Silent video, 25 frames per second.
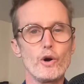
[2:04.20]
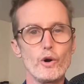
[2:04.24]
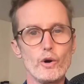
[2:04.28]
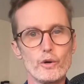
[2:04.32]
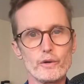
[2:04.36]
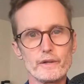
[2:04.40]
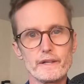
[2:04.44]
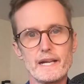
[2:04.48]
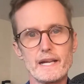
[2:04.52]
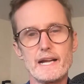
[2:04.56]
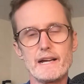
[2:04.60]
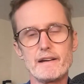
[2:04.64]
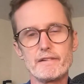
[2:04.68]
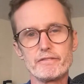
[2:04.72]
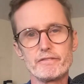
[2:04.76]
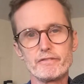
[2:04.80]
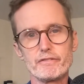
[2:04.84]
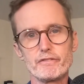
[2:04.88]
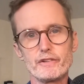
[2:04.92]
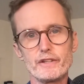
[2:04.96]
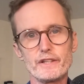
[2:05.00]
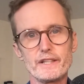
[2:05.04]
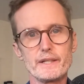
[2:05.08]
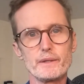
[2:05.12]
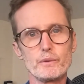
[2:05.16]
on
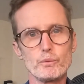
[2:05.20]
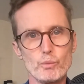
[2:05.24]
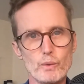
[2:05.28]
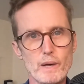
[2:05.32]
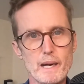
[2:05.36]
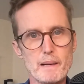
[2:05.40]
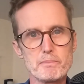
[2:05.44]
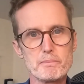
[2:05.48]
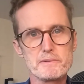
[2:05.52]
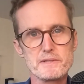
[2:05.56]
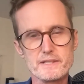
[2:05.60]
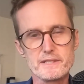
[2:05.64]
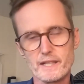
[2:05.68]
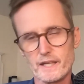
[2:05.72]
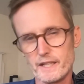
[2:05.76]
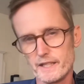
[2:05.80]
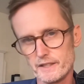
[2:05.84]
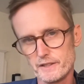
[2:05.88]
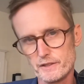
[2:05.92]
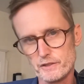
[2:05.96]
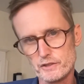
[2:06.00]
every website.